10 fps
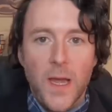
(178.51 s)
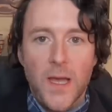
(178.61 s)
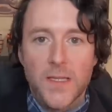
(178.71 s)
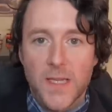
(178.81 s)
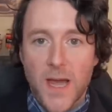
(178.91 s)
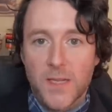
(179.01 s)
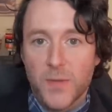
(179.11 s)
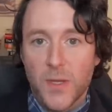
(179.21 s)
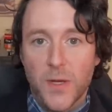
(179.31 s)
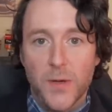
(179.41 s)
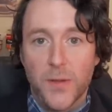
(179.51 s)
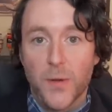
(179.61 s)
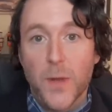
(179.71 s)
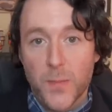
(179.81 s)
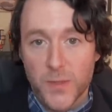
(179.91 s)
had sagged below
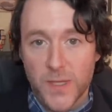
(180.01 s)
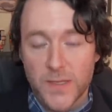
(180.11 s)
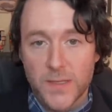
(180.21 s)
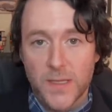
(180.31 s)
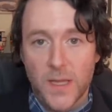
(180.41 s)
30%.